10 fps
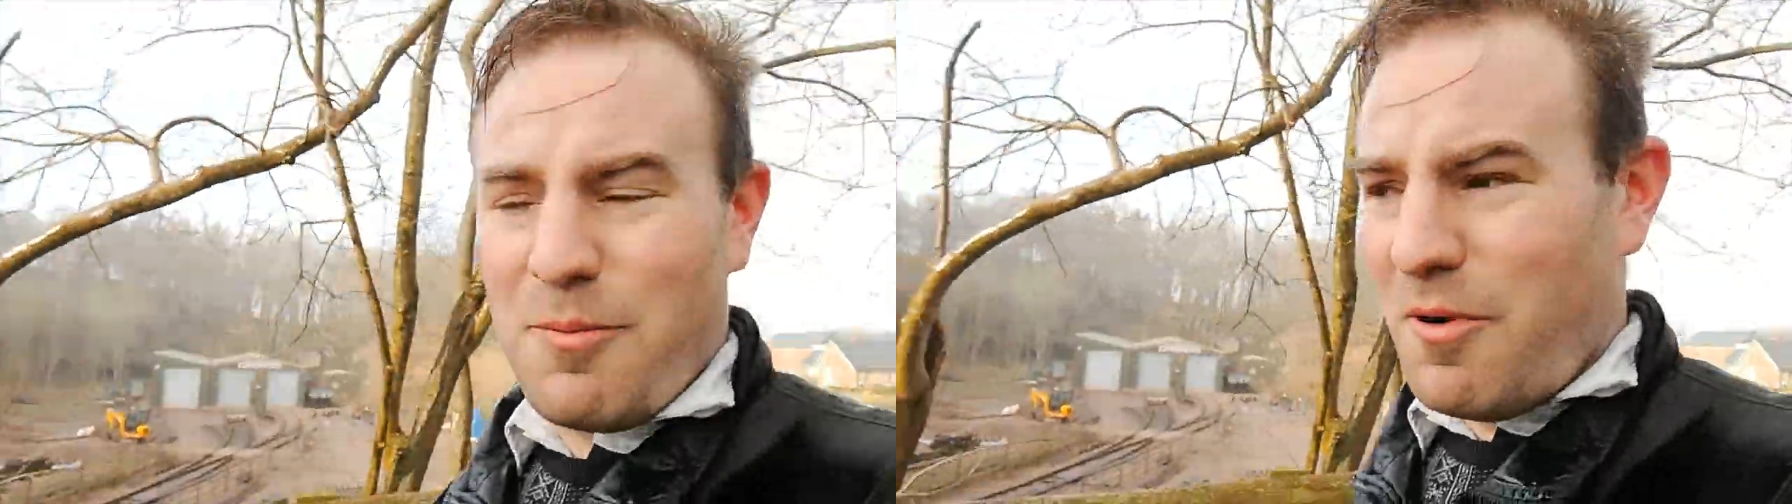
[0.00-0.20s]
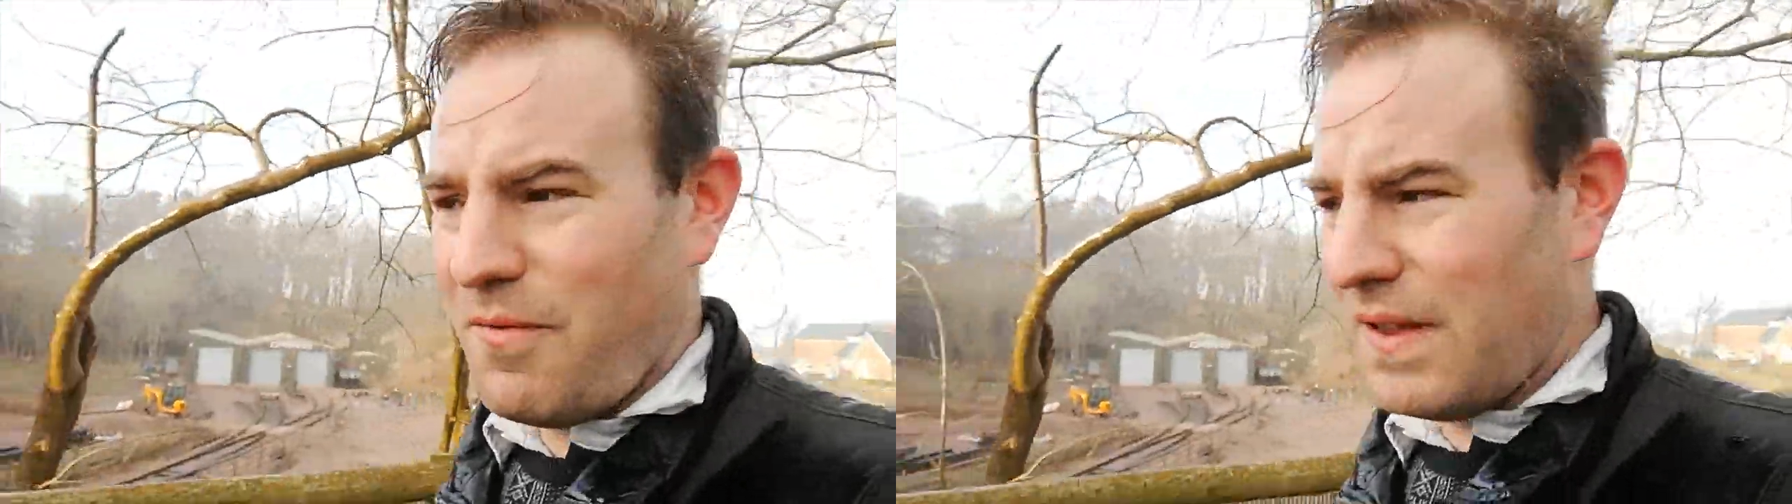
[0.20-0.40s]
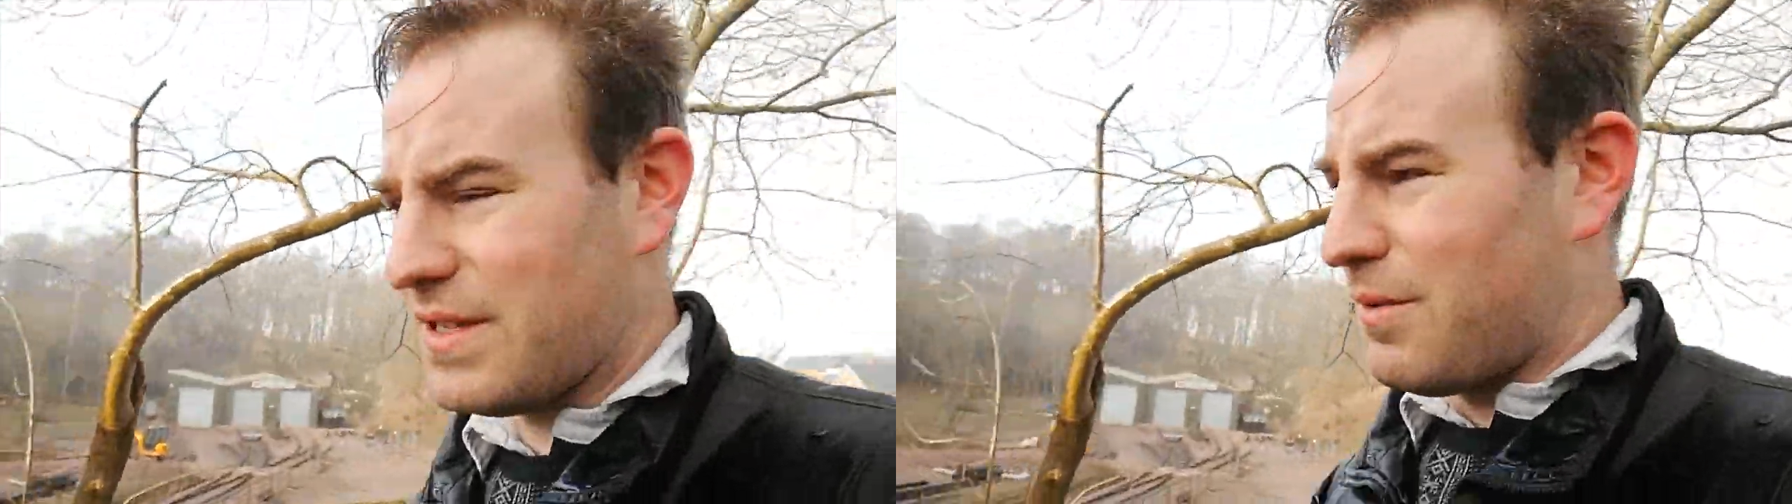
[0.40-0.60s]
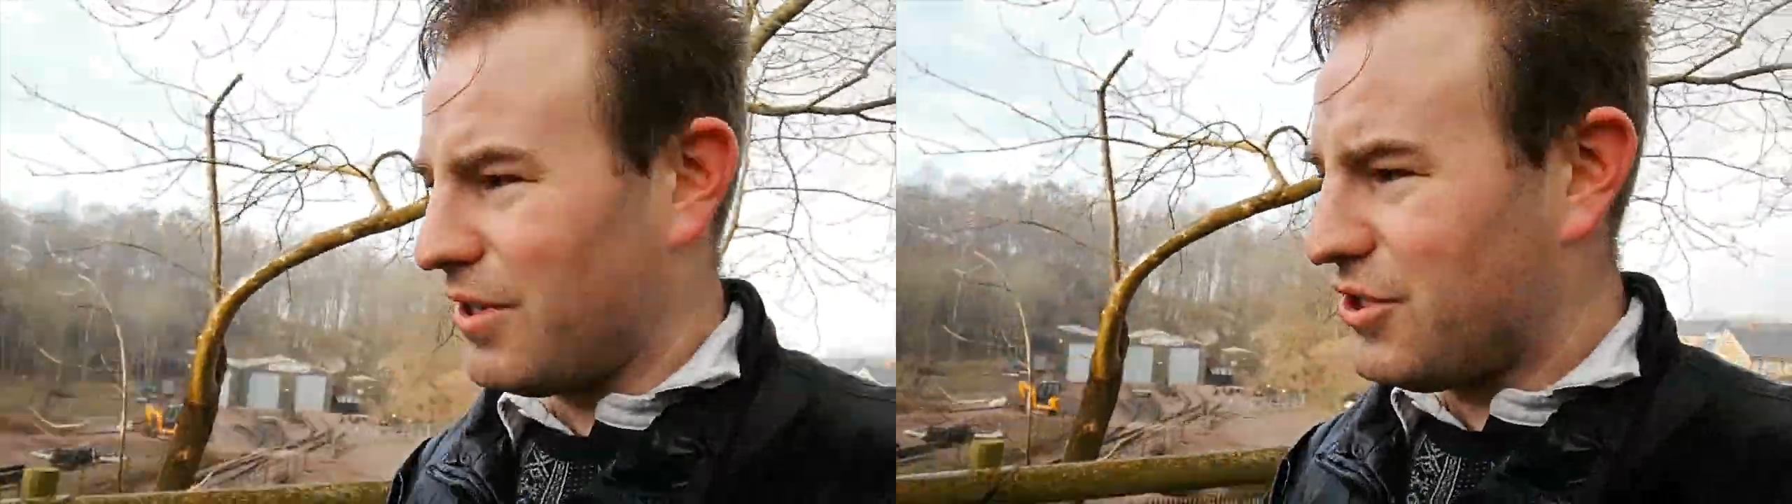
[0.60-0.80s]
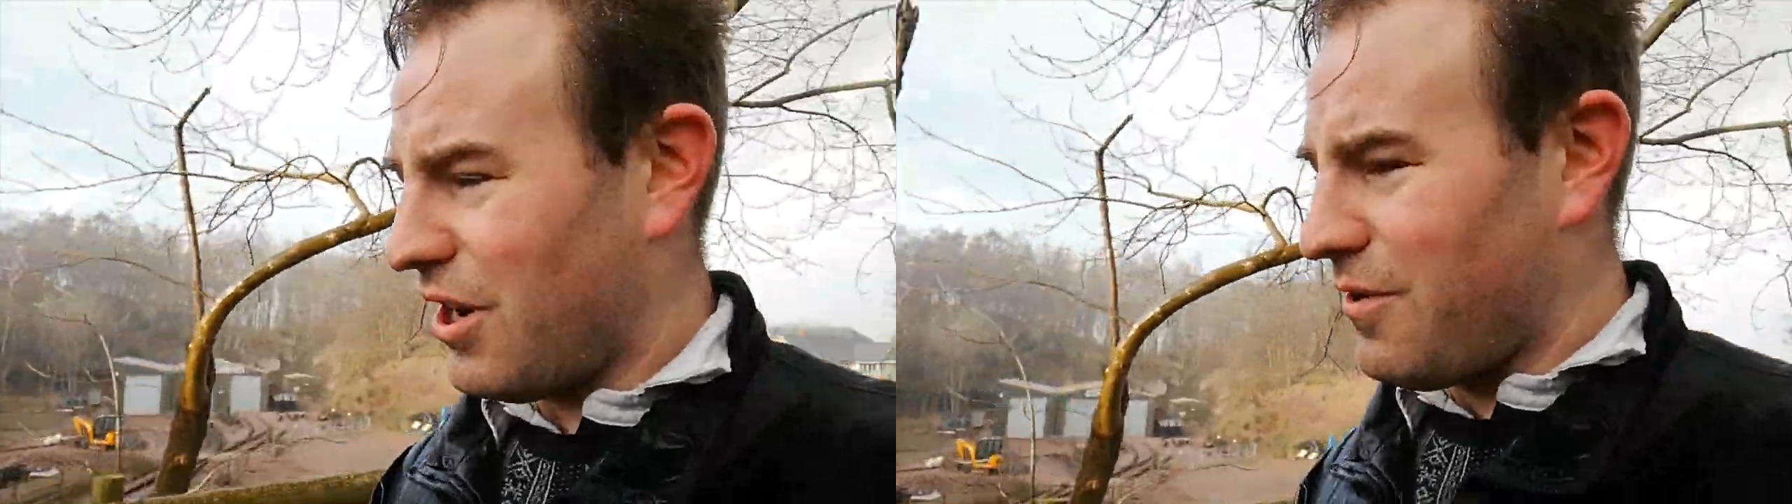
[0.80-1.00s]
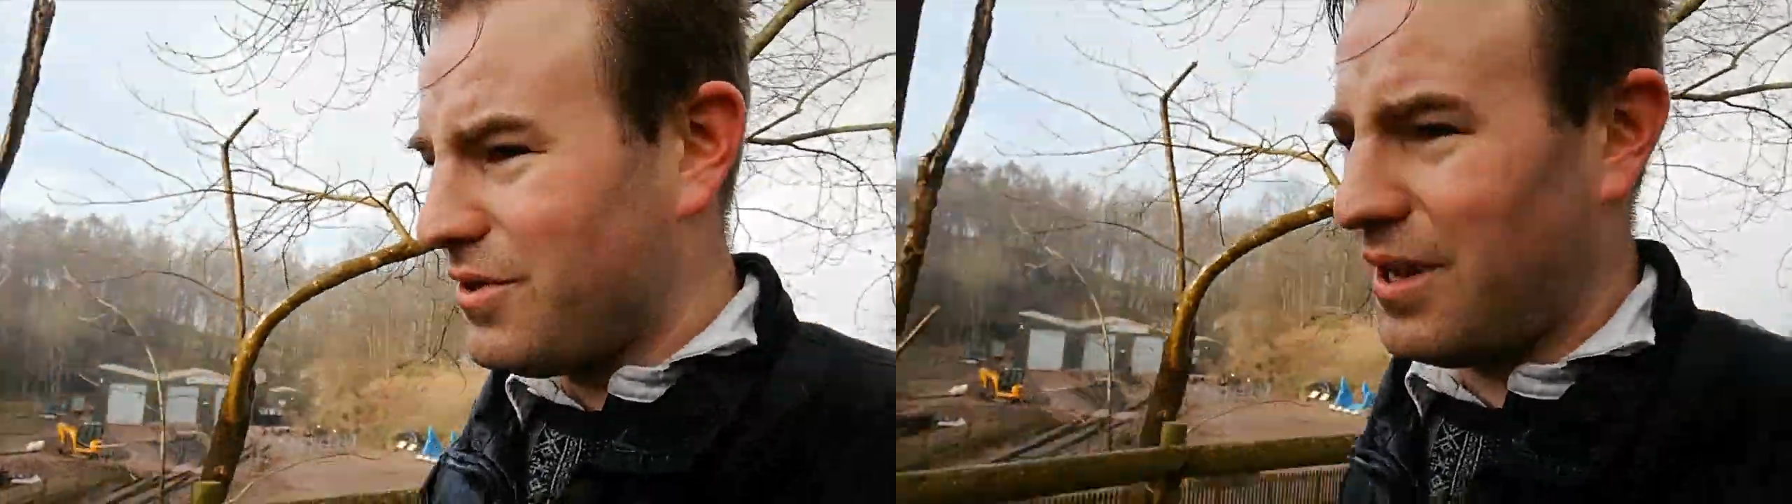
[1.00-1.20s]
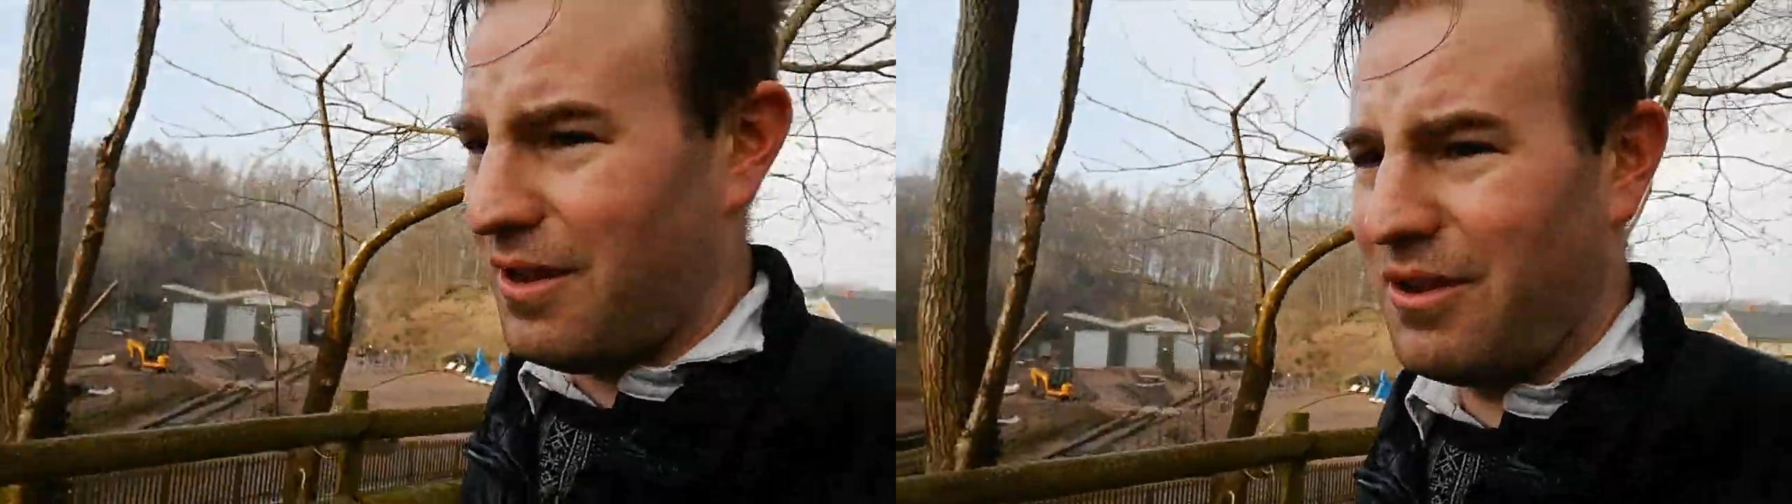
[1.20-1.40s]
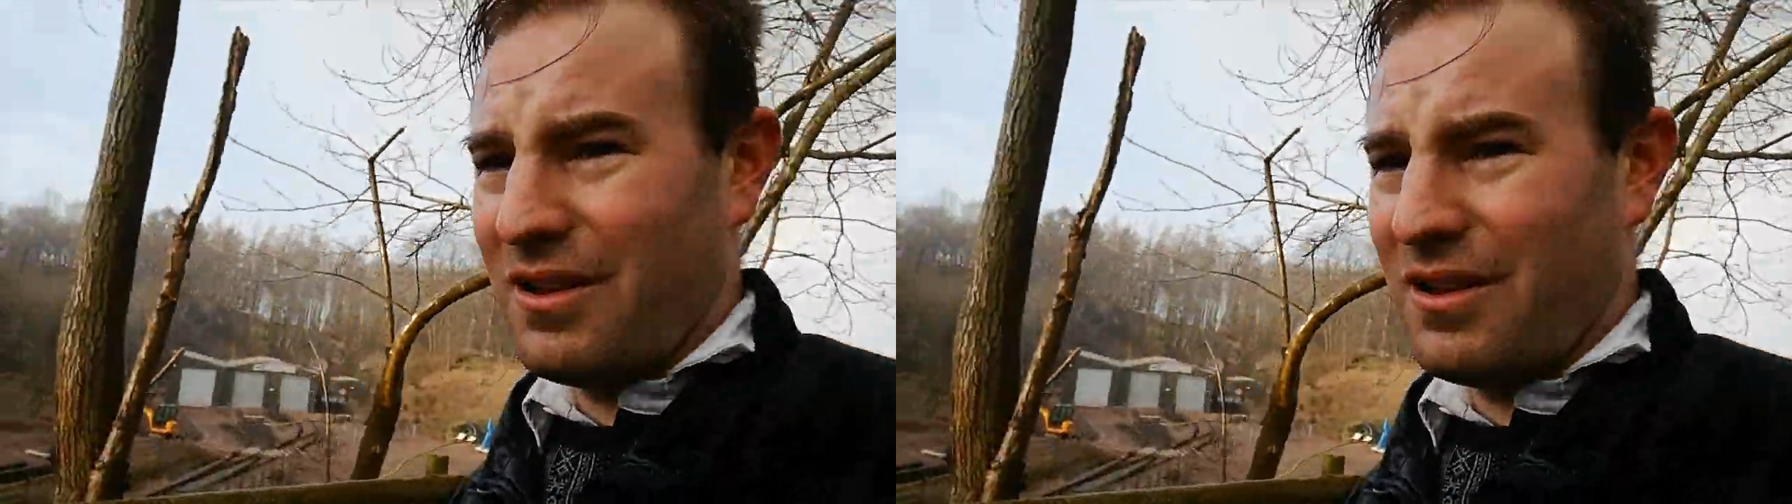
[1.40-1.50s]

more things I want to show you, so